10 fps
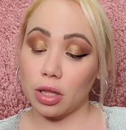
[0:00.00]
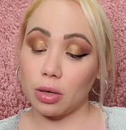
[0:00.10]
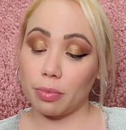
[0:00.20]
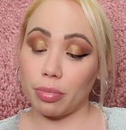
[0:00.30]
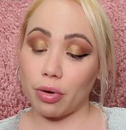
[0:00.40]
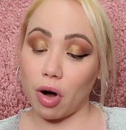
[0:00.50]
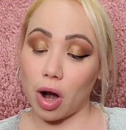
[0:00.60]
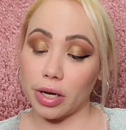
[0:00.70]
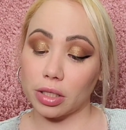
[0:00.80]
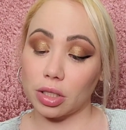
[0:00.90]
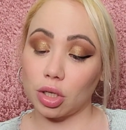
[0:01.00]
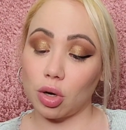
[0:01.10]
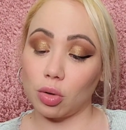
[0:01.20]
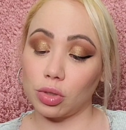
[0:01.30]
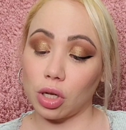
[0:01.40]
the product
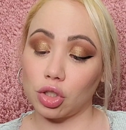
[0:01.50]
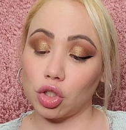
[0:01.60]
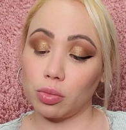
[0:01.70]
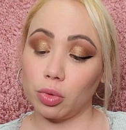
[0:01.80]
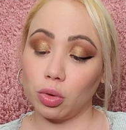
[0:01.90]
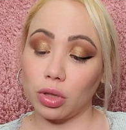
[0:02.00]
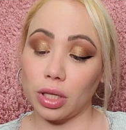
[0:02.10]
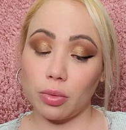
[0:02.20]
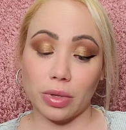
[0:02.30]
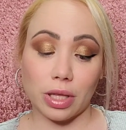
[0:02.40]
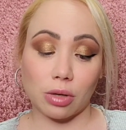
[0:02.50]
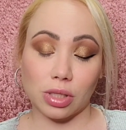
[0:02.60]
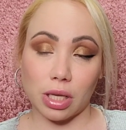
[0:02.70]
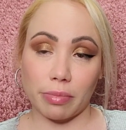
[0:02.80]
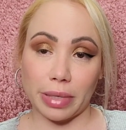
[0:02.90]
goes on smoothly without
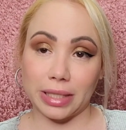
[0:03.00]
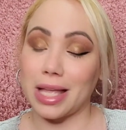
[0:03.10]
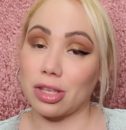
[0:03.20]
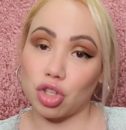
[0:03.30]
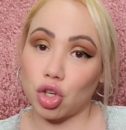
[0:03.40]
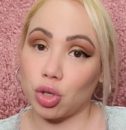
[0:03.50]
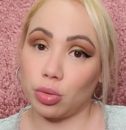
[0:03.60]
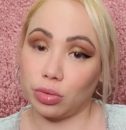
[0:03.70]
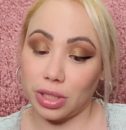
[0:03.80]
skipping. That's true.